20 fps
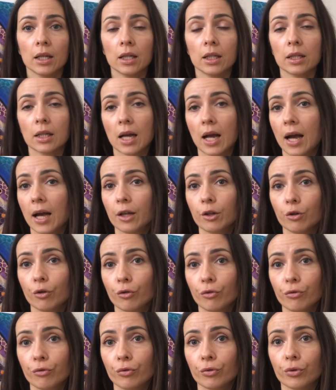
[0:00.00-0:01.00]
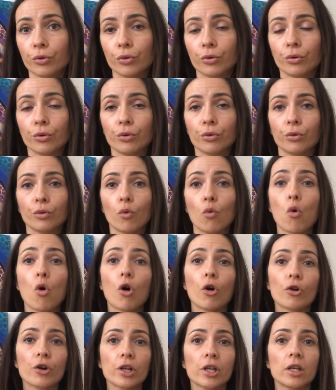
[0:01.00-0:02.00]
in a kind of
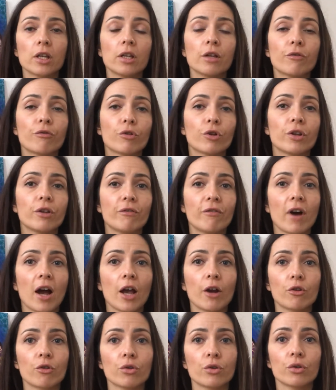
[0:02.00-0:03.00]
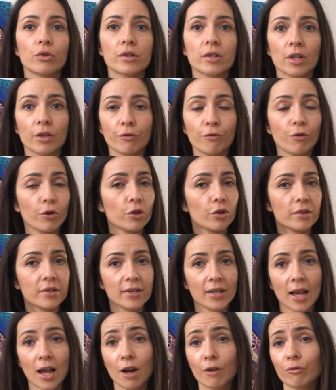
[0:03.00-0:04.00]
worry for the virus and for
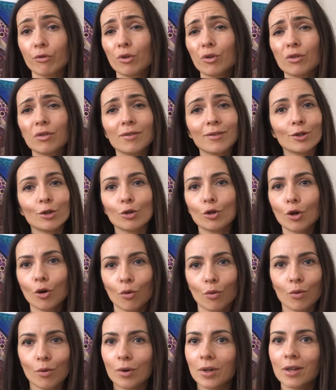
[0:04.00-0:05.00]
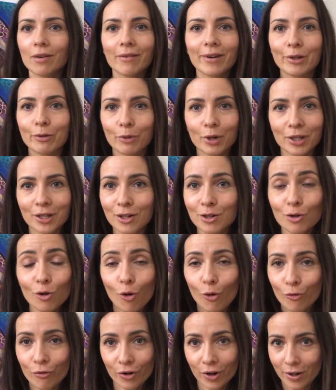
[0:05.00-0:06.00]
yourself, or, you know, even when it's
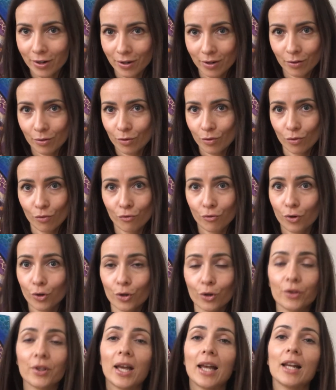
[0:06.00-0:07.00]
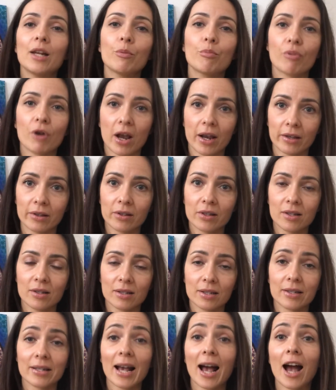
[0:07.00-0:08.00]
over, for your daily
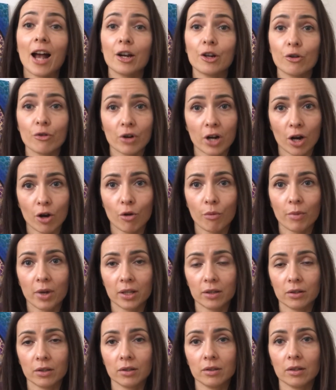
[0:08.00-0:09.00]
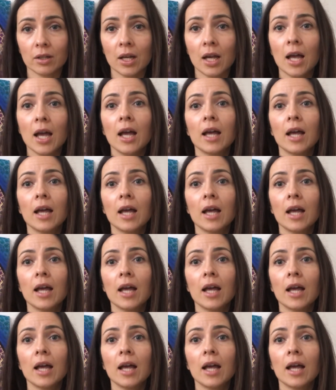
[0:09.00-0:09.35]
practice, it's highly recommended.